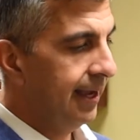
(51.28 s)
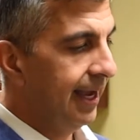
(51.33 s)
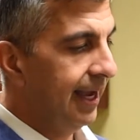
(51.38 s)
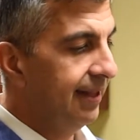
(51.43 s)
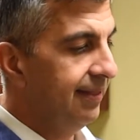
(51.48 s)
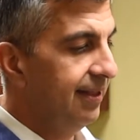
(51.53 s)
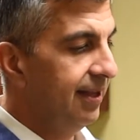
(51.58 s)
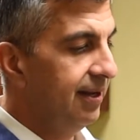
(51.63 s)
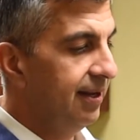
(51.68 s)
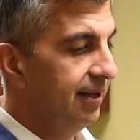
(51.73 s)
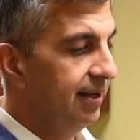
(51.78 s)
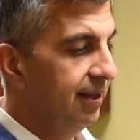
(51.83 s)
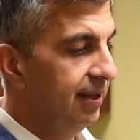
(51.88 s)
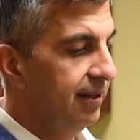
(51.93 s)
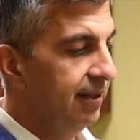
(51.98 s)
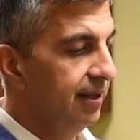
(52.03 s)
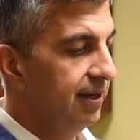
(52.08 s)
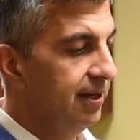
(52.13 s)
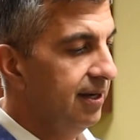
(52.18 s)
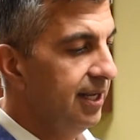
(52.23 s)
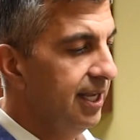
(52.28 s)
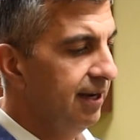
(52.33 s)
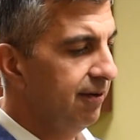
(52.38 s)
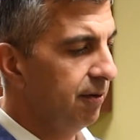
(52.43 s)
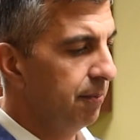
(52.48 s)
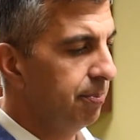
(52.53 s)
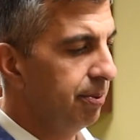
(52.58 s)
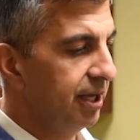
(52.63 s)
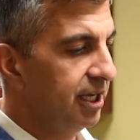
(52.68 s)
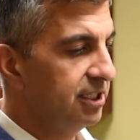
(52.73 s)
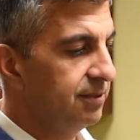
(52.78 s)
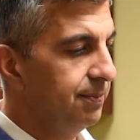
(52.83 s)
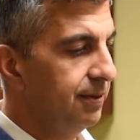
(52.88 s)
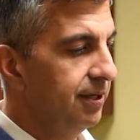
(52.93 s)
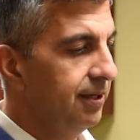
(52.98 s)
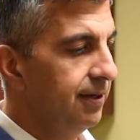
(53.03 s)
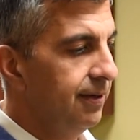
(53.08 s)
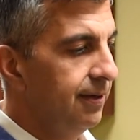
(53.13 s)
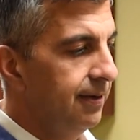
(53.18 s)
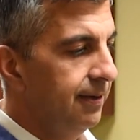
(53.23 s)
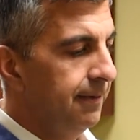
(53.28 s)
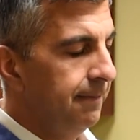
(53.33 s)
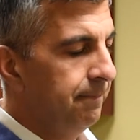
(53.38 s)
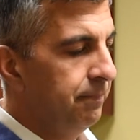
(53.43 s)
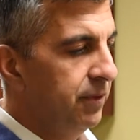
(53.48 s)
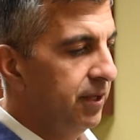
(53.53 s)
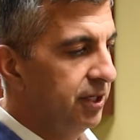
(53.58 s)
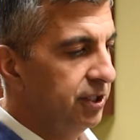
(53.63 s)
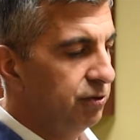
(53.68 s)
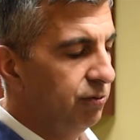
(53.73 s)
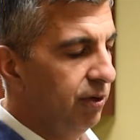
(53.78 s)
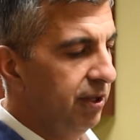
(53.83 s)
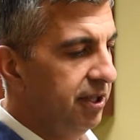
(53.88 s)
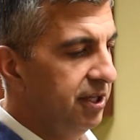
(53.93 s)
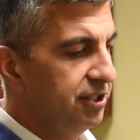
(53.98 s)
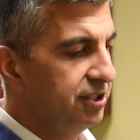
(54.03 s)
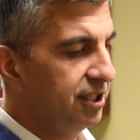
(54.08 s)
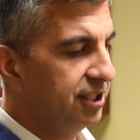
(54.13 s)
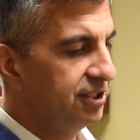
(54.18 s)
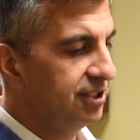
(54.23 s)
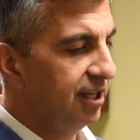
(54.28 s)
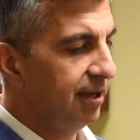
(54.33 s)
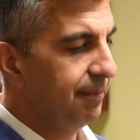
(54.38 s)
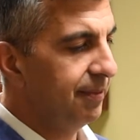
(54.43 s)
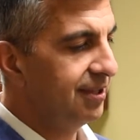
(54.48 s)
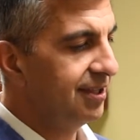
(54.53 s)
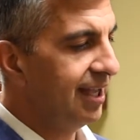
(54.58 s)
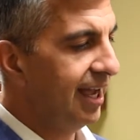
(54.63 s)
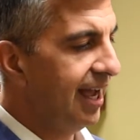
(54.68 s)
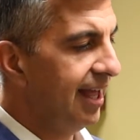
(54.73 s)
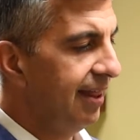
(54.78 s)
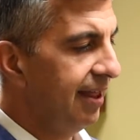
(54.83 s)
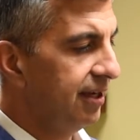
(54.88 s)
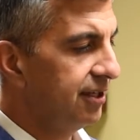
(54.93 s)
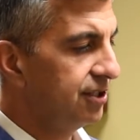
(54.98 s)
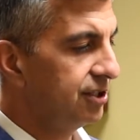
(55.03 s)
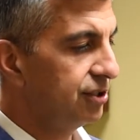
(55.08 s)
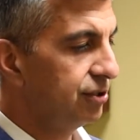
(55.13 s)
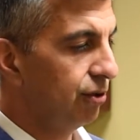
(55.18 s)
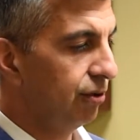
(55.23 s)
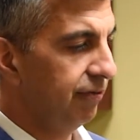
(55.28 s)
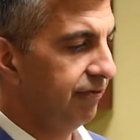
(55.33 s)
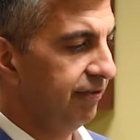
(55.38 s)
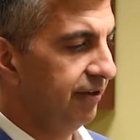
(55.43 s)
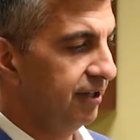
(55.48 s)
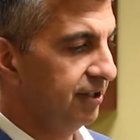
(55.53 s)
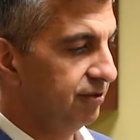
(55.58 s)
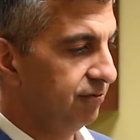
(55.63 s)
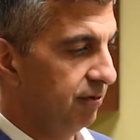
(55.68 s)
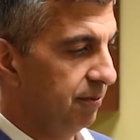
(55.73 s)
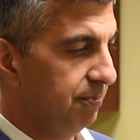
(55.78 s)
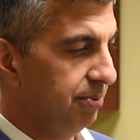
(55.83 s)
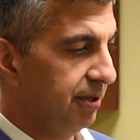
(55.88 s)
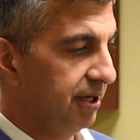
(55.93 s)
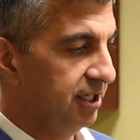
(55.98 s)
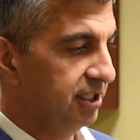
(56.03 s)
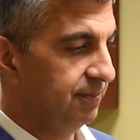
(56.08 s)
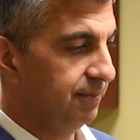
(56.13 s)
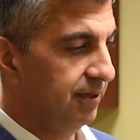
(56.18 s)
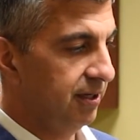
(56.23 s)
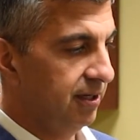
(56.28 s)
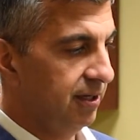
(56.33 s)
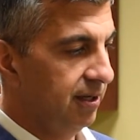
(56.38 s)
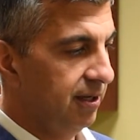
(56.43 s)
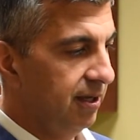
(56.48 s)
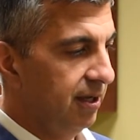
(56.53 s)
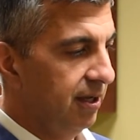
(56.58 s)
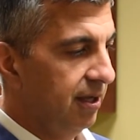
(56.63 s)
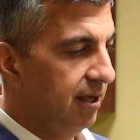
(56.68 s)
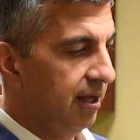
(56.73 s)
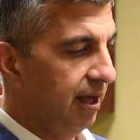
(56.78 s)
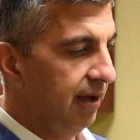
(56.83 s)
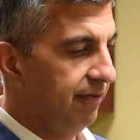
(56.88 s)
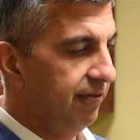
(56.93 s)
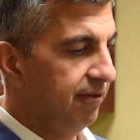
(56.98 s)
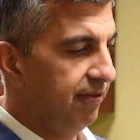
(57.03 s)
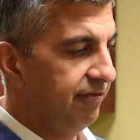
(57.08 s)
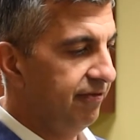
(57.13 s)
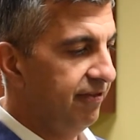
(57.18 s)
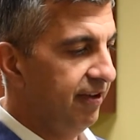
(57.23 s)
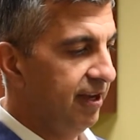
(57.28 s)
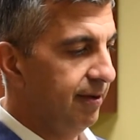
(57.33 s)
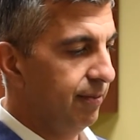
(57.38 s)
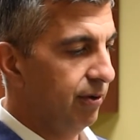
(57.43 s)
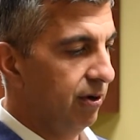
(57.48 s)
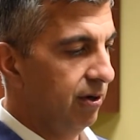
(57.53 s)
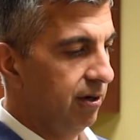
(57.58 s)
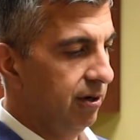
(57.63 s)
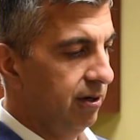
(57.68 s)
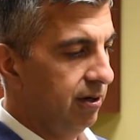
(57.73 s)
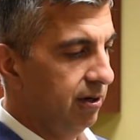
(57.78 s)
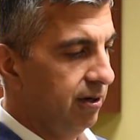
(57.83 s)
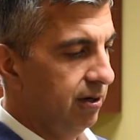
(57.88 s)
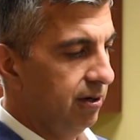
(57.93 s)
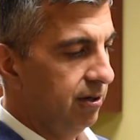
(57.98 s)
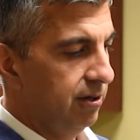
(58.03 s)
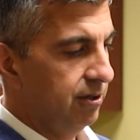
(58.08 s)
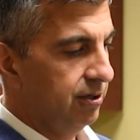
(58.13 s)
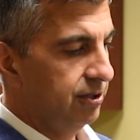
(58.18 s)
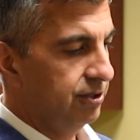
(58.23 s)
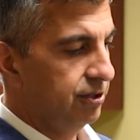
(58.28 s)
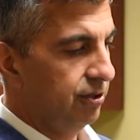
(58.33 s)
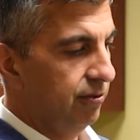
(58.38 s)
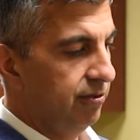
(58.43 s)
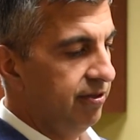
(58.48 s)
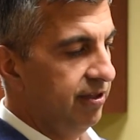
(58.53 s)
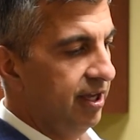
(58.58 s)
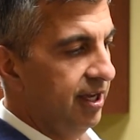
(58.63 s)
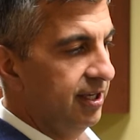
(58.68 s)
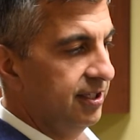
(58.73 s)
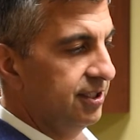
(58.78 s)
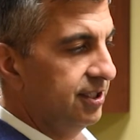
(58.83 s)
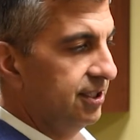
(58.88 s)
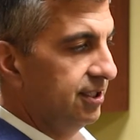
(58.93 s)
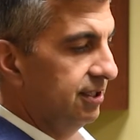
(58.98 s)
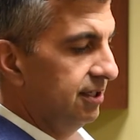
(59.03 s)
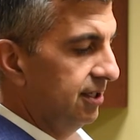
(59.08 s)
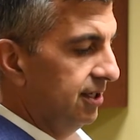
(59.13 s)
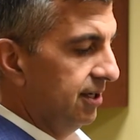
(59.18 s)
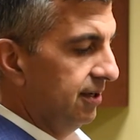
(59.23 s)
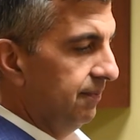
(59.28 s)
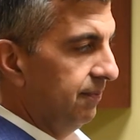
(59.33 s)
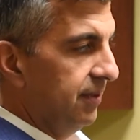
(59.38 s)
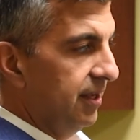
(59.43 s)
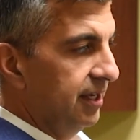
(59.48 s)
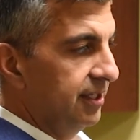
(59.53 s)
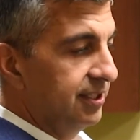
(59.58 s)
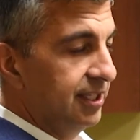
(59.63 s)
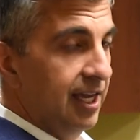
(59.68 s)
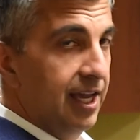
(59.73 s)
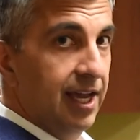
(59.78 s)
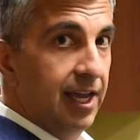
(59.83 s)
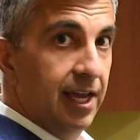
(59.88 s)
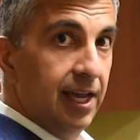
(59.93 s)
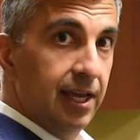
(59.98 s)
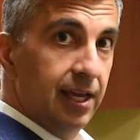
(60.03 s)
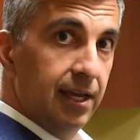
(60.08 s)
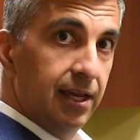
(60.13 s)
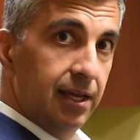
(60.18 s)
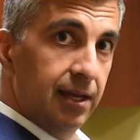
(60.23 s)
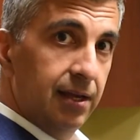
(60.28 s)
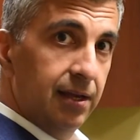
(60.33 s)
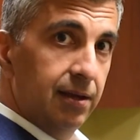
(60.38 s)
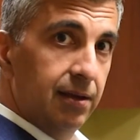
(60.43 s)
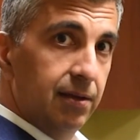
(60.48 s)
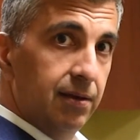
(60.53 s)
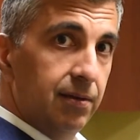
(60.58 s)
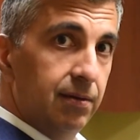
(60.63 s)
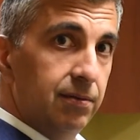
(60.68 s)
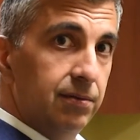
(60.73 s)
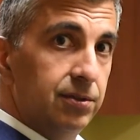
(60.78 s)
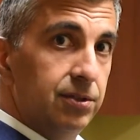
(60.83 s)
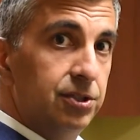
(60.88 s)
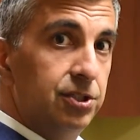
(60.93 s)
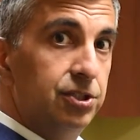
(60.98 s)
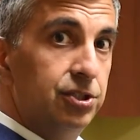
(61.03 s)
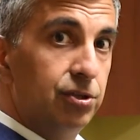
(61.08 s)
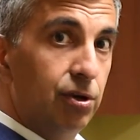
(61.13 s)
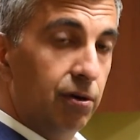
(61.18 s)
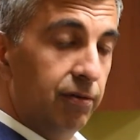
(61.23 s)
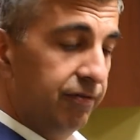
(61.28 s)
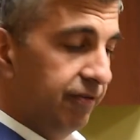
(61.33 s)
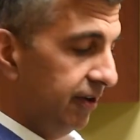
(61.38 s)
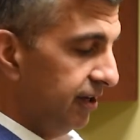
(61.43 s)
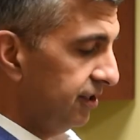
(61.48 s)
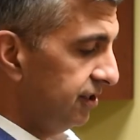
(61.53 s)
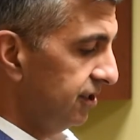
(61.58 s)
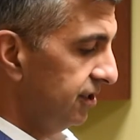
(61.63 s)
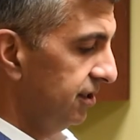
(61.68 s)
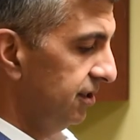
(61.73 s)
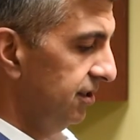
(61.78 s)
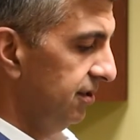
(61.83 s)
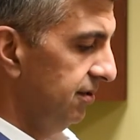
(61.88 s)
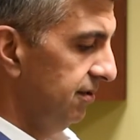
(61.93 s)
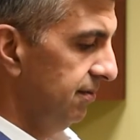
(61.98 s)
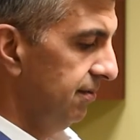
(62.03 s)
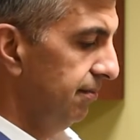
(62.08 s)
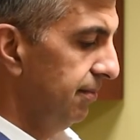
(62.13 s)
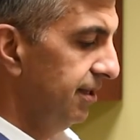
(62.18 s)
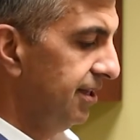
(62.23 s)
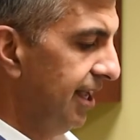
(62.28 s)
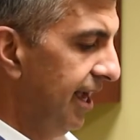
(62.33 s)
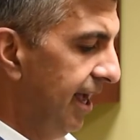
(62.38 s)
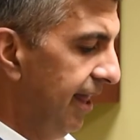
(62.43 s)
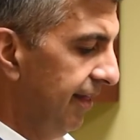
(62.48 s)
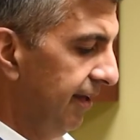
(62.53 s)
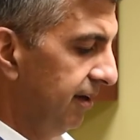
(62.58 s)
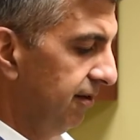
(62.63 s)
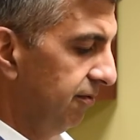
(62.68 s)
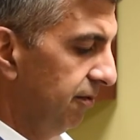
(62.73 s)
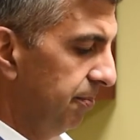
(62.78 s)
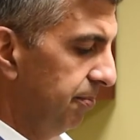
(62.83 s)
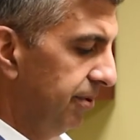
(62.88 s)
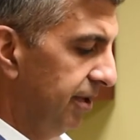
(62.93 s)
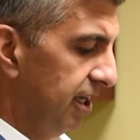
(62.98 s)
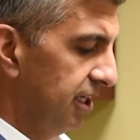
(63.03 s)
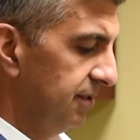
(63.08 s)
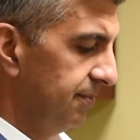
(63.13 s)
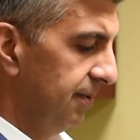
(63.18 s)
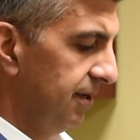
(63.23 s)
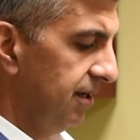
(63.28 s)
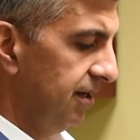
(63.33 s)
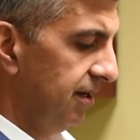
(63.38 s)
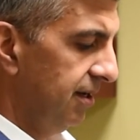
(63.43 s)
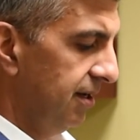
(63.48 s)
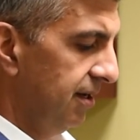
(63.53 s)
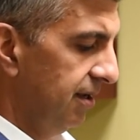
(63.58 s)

And the, the knee replacement is really just a metallic surface replacement of the femur so this is a surface metallic replacement